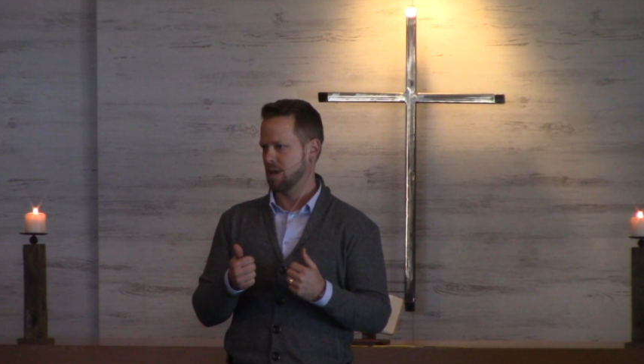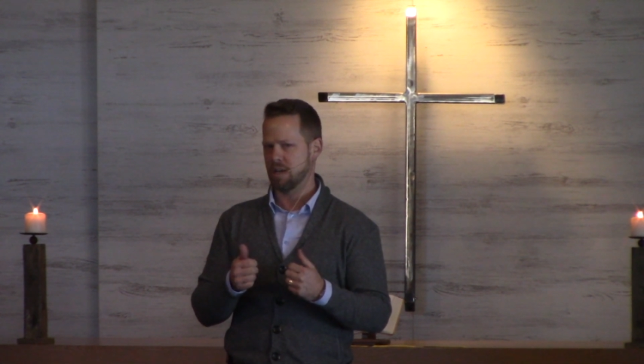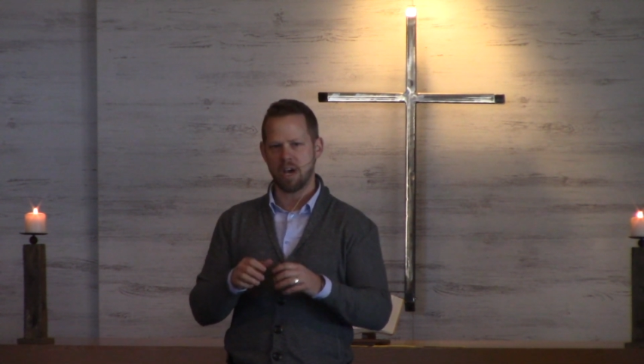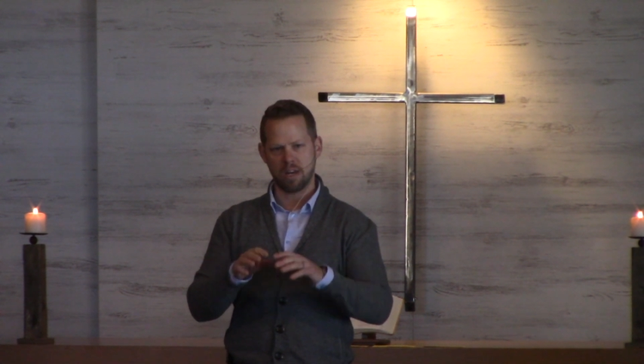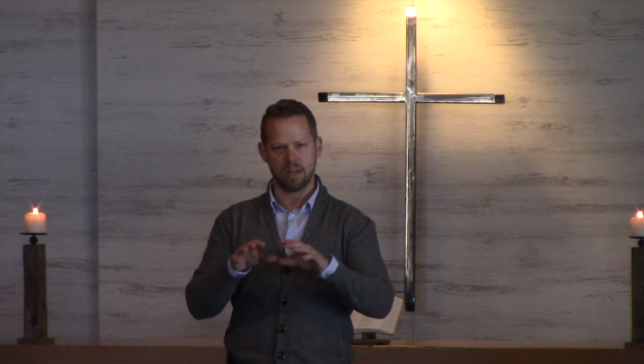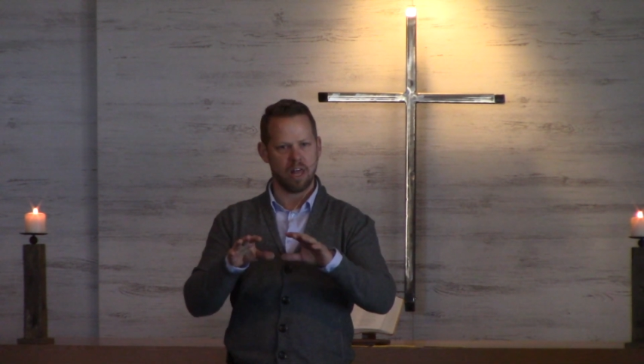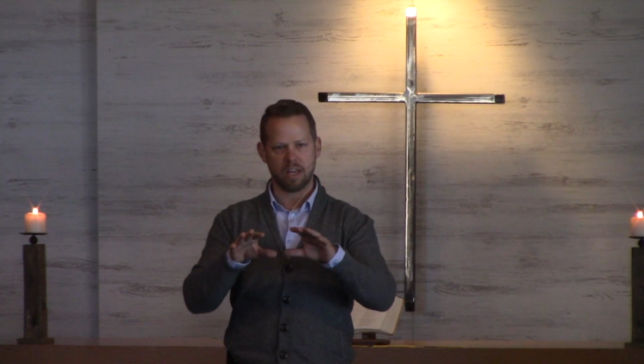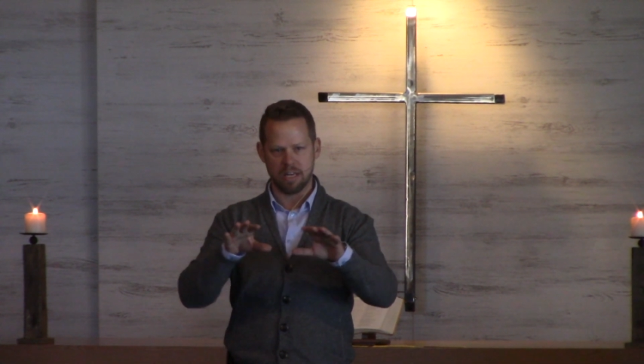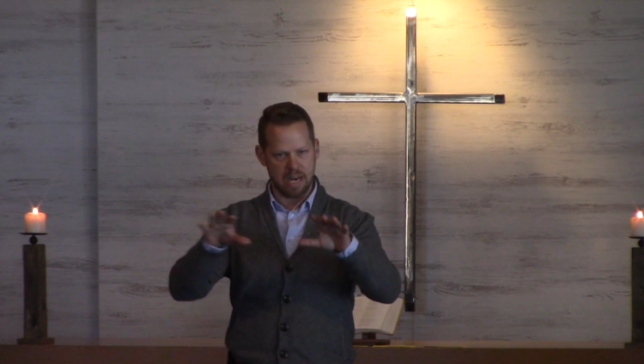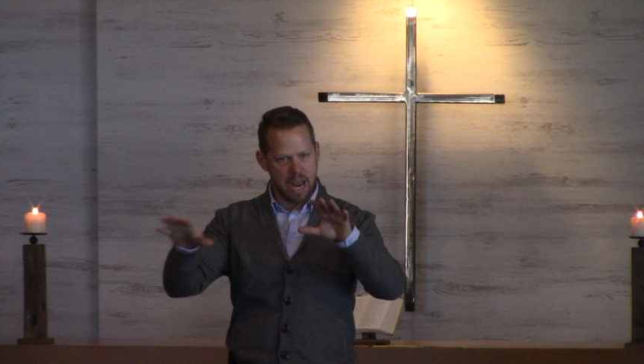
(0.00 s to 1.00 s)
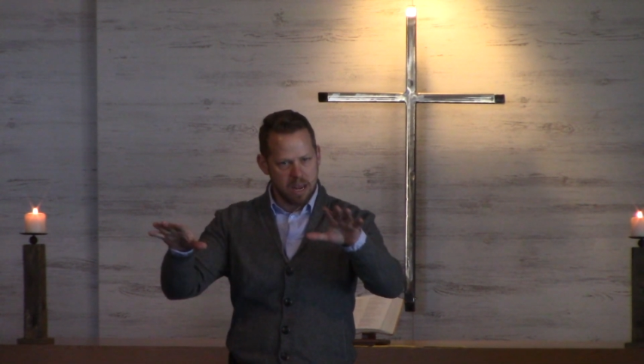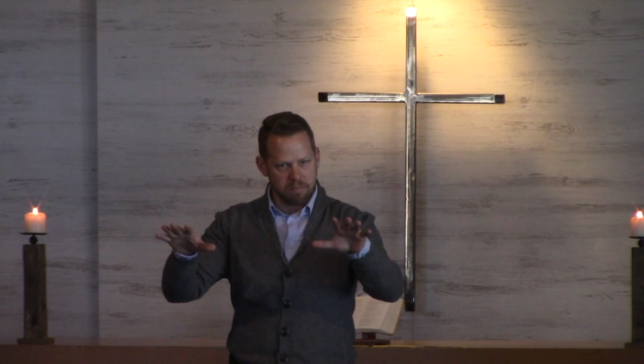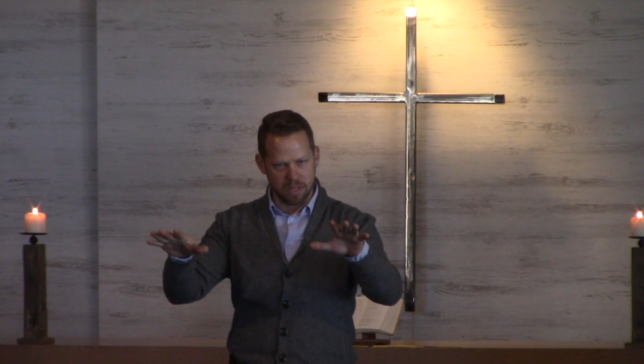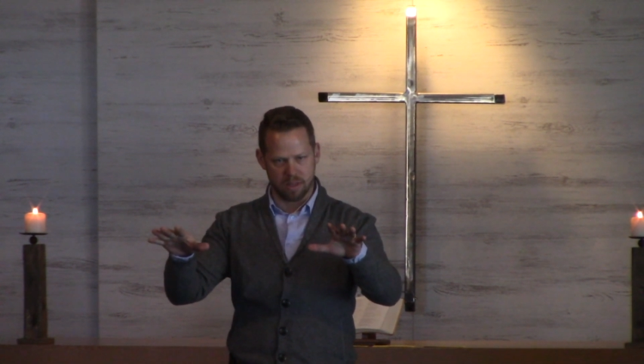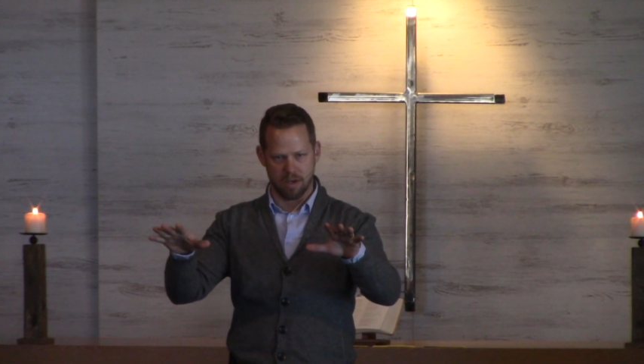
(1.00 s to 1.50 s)
And not like
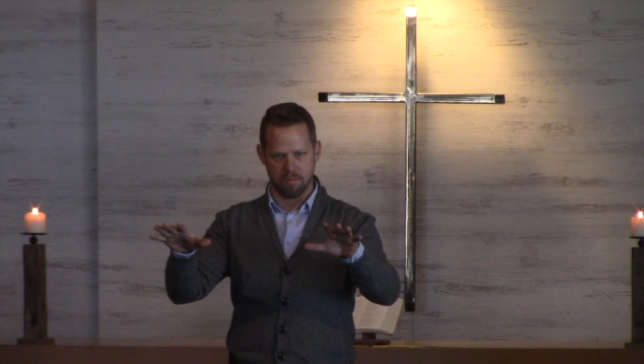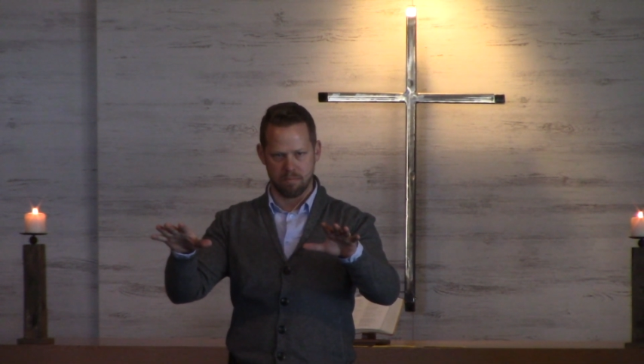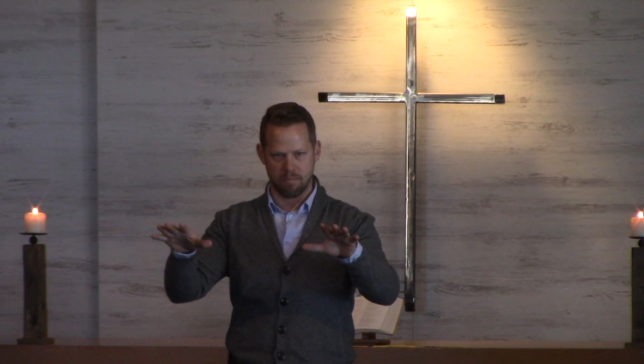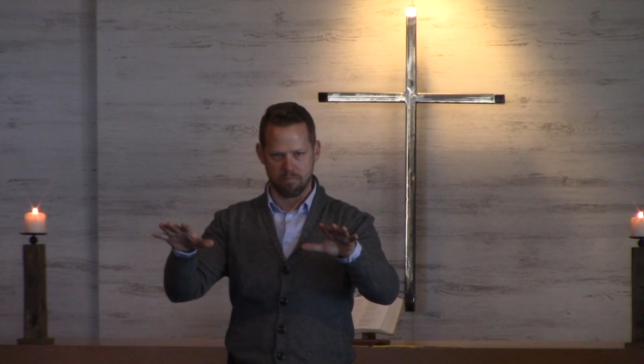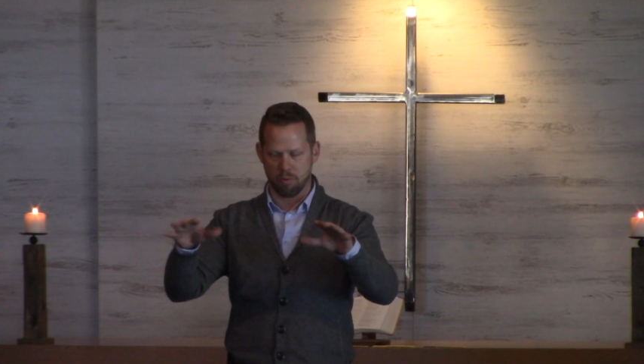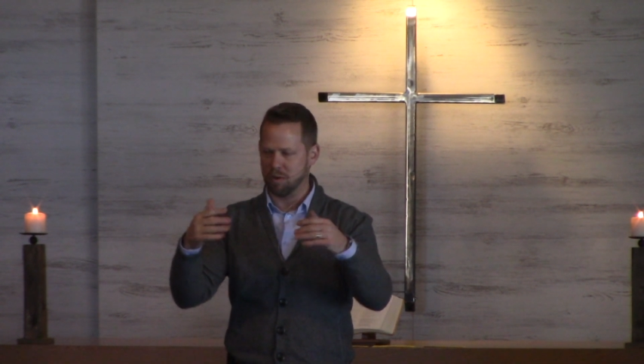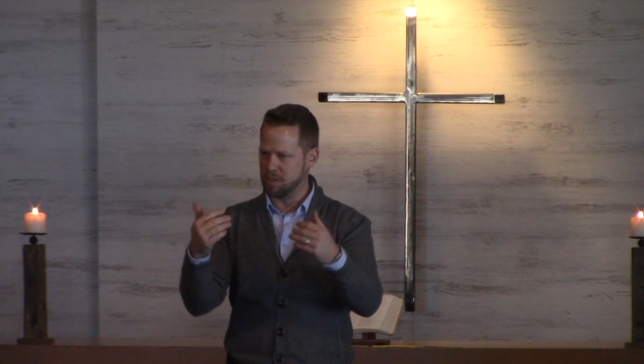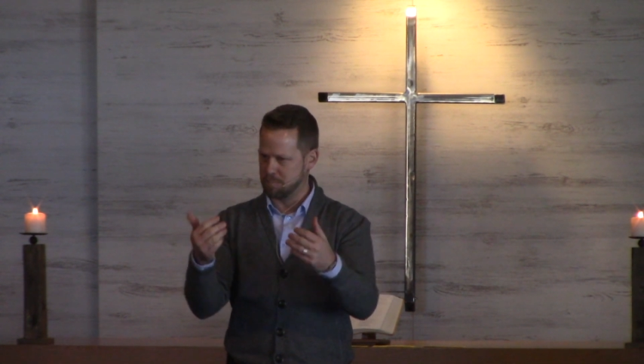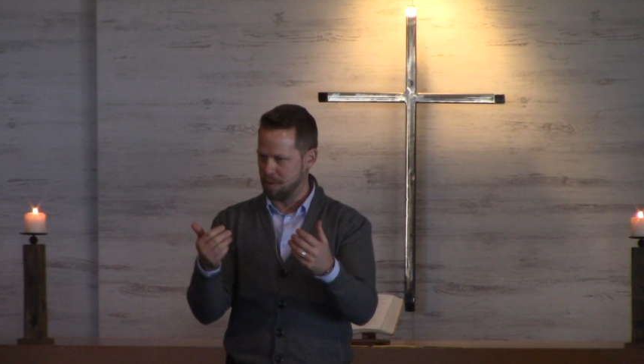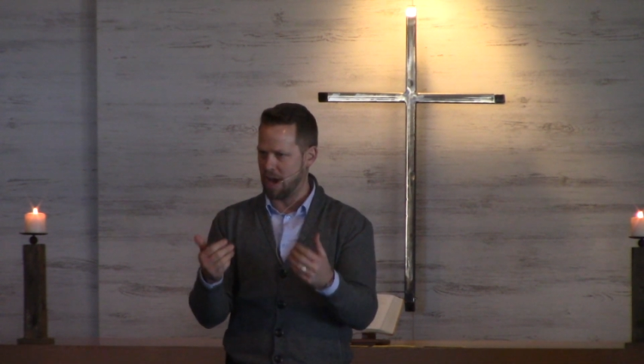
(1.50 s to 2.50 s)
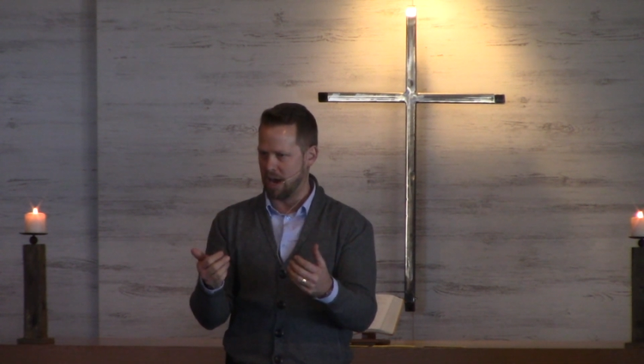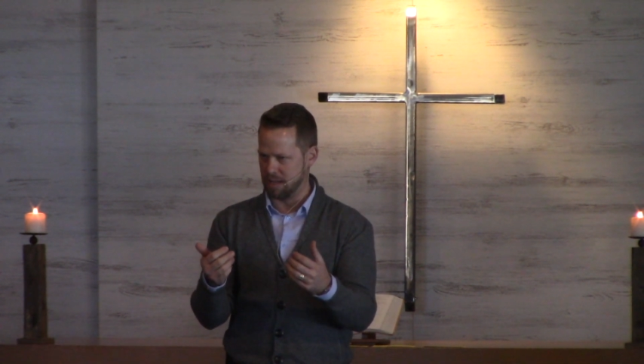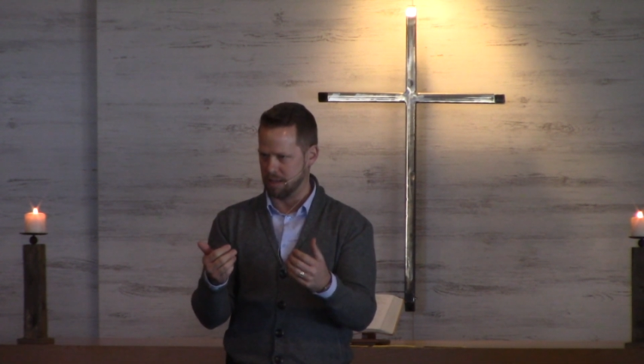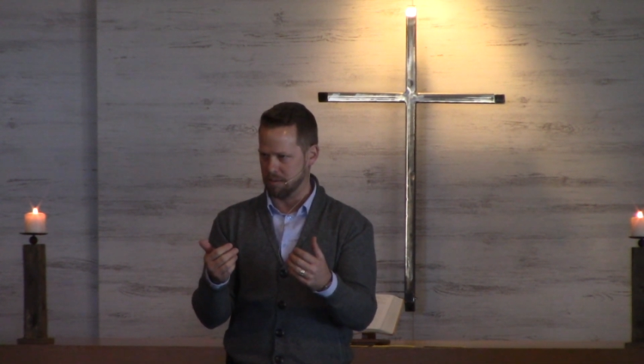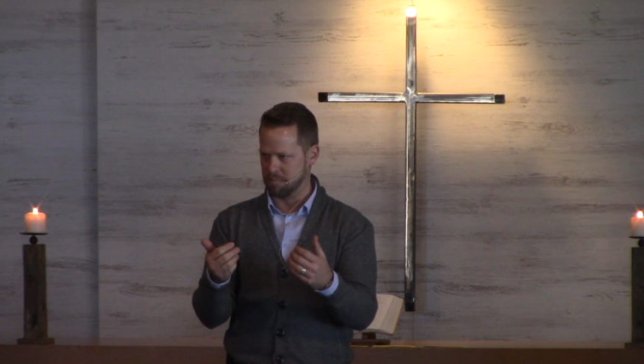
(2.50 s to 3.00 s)
naming them, but what's behind them.